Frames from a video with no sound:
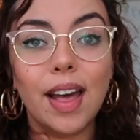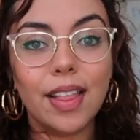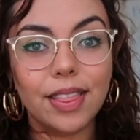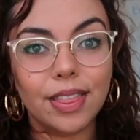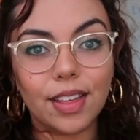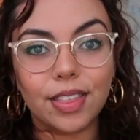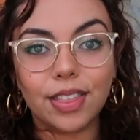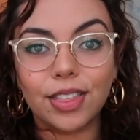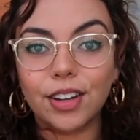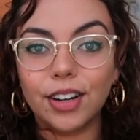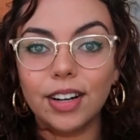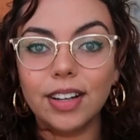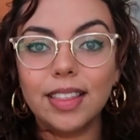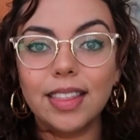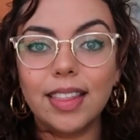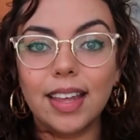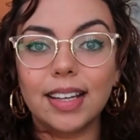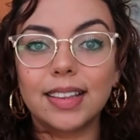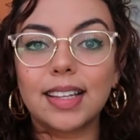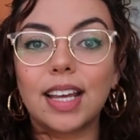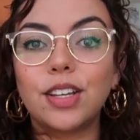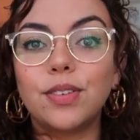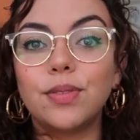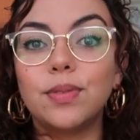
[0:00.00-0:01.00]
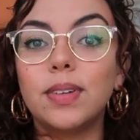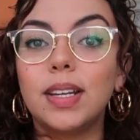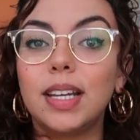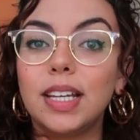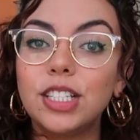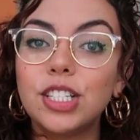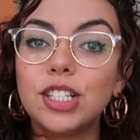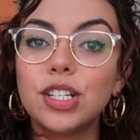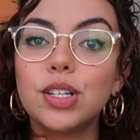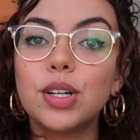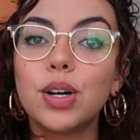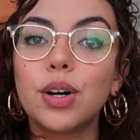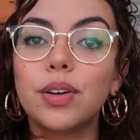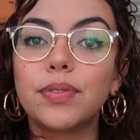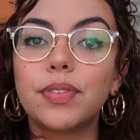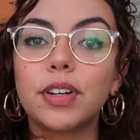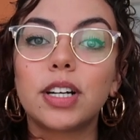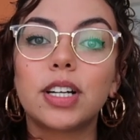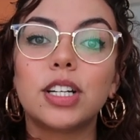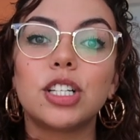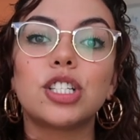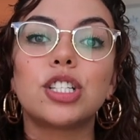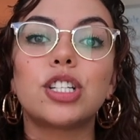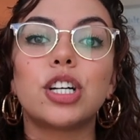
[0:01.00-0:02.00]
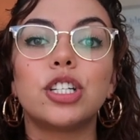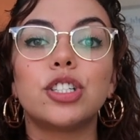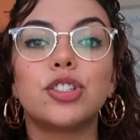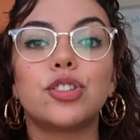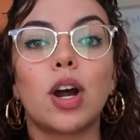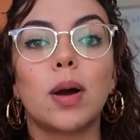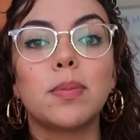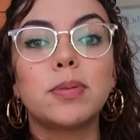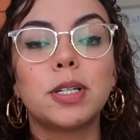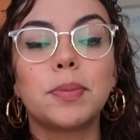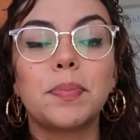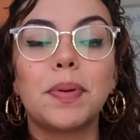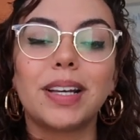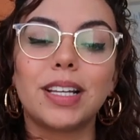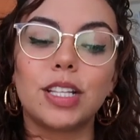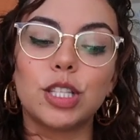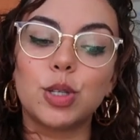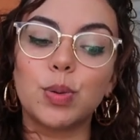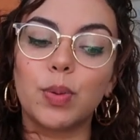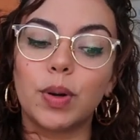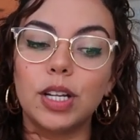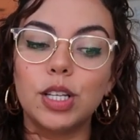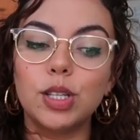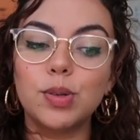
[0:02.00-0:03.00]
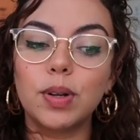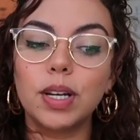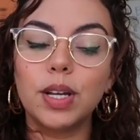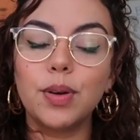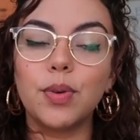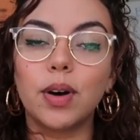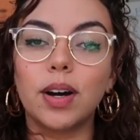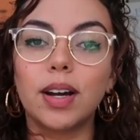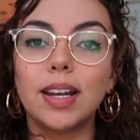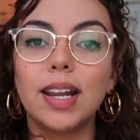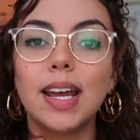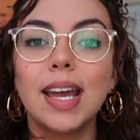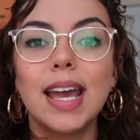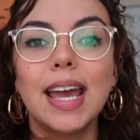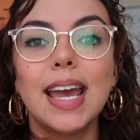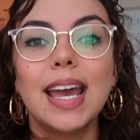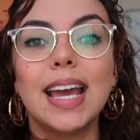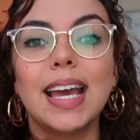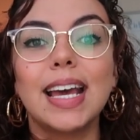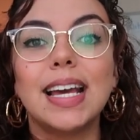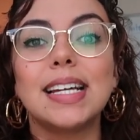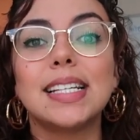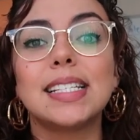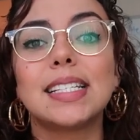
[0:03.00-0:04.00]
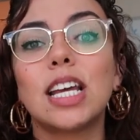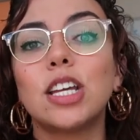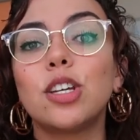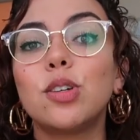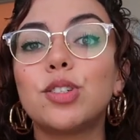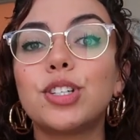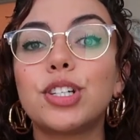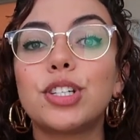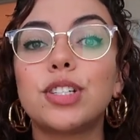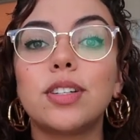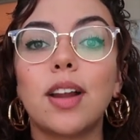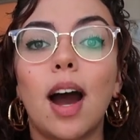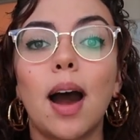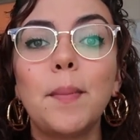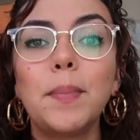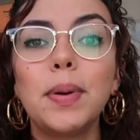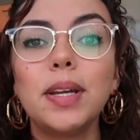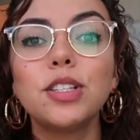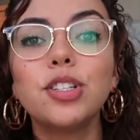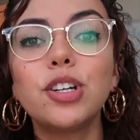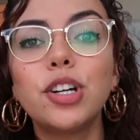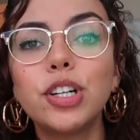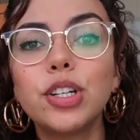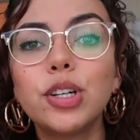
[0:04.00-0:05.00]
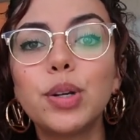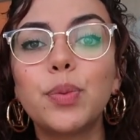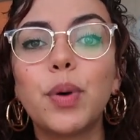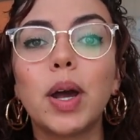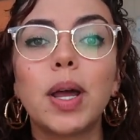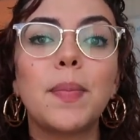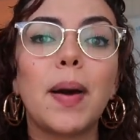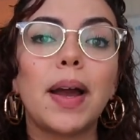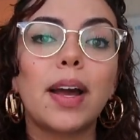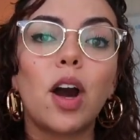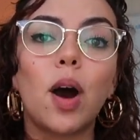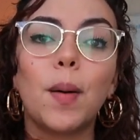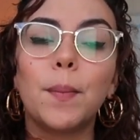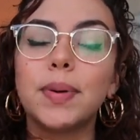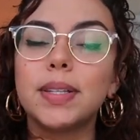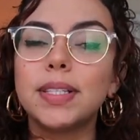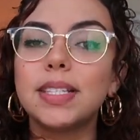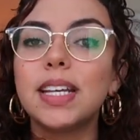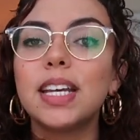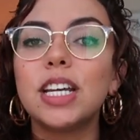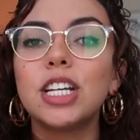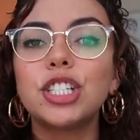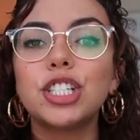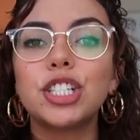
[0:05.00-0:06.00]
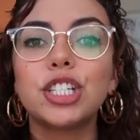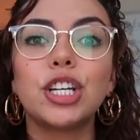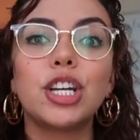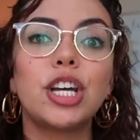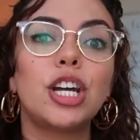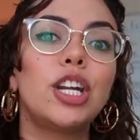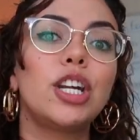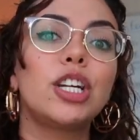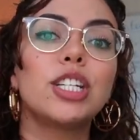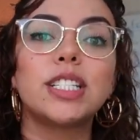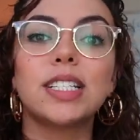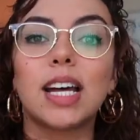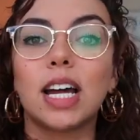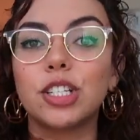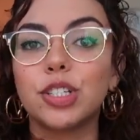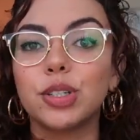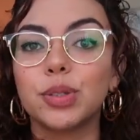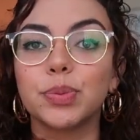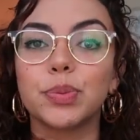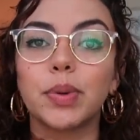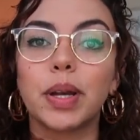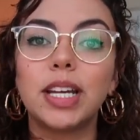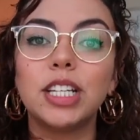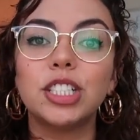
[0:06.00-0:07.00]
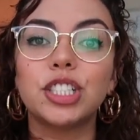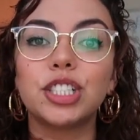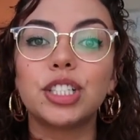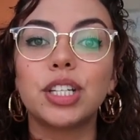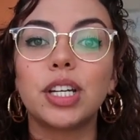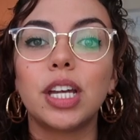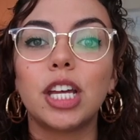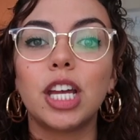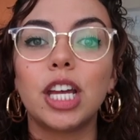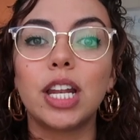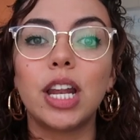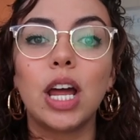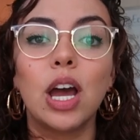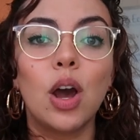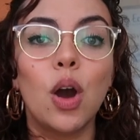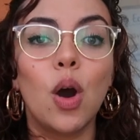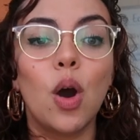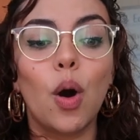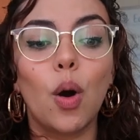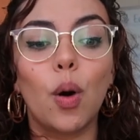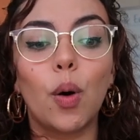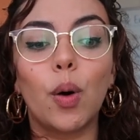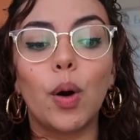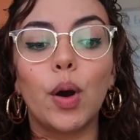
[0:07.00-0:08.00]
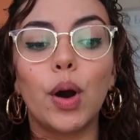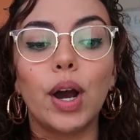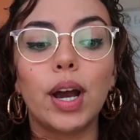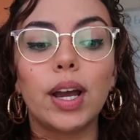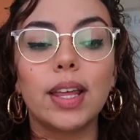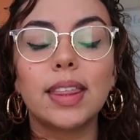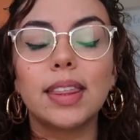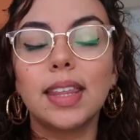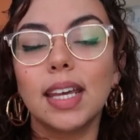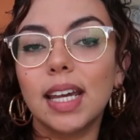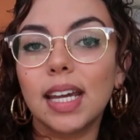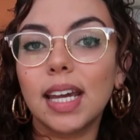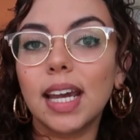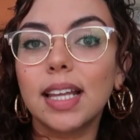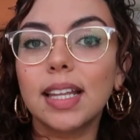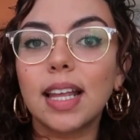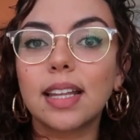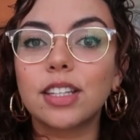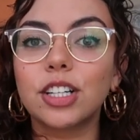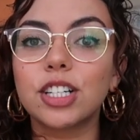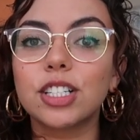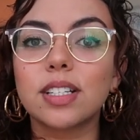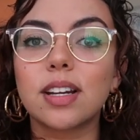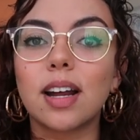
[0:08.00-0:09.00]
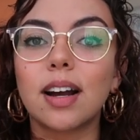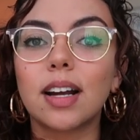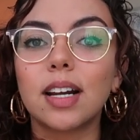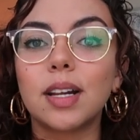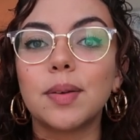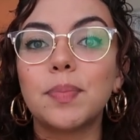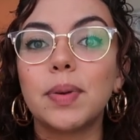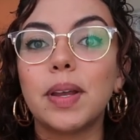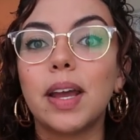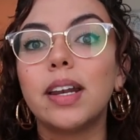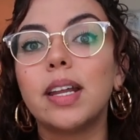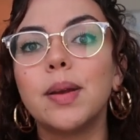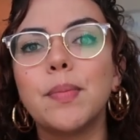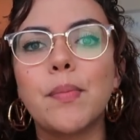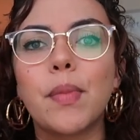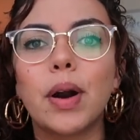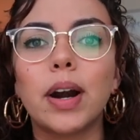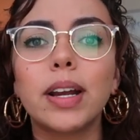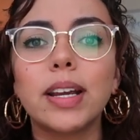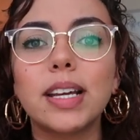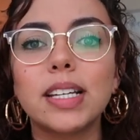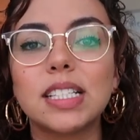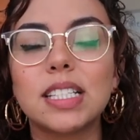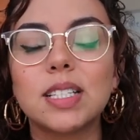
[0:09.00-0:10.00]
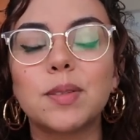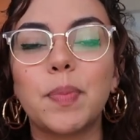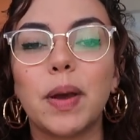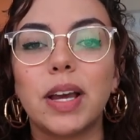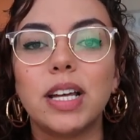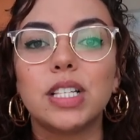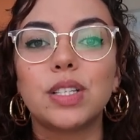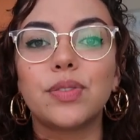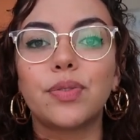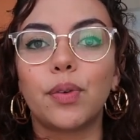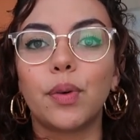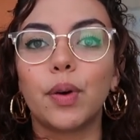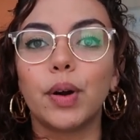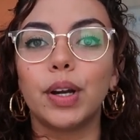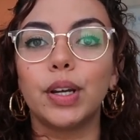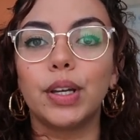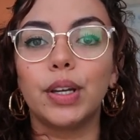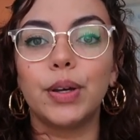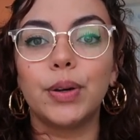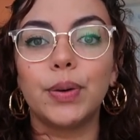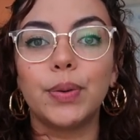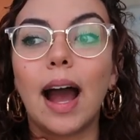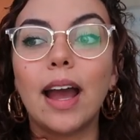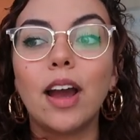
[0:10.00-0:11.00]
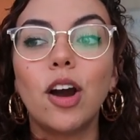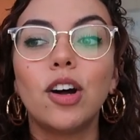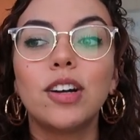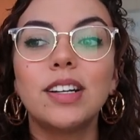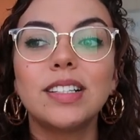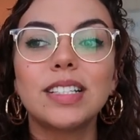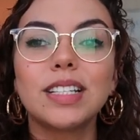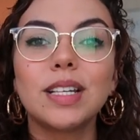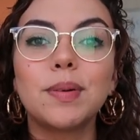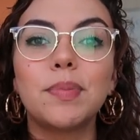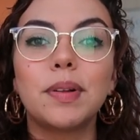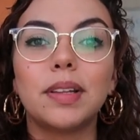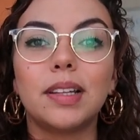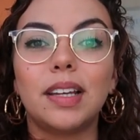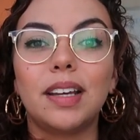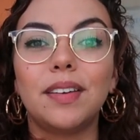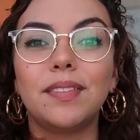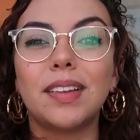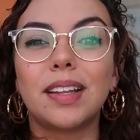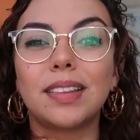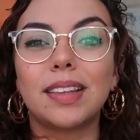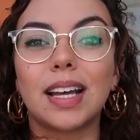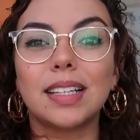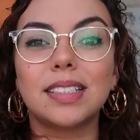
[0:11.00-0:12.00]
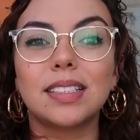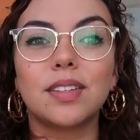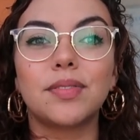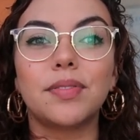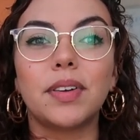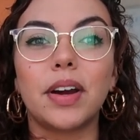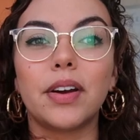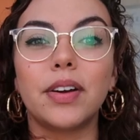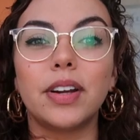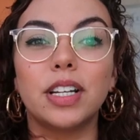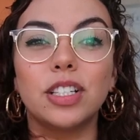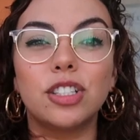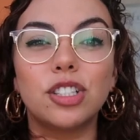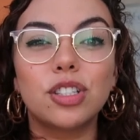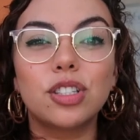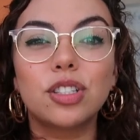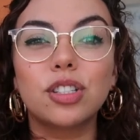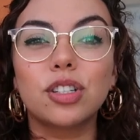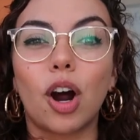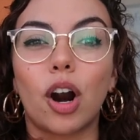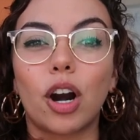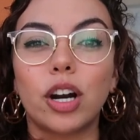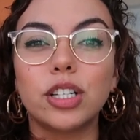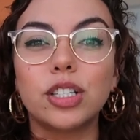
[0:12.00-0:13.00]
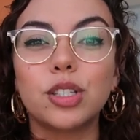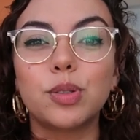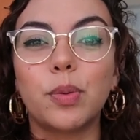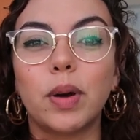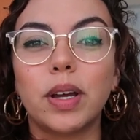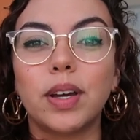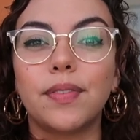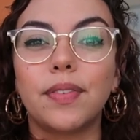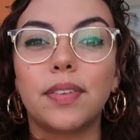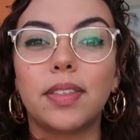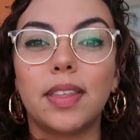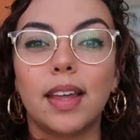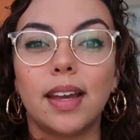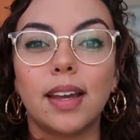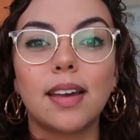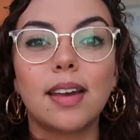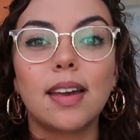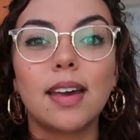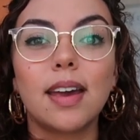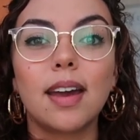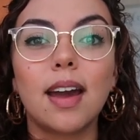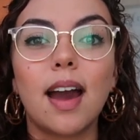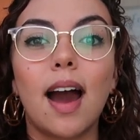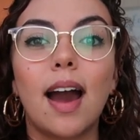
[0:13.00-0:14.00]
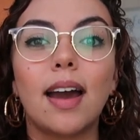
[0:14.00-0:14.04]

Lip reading: The third thing that you need to know if you're gonna start dropshipping in 2021 is that you should not be turned away by competition or saturation or thinking that there's not gonna be any market space for you. I honestly believe that that's a very scarce way of thinking.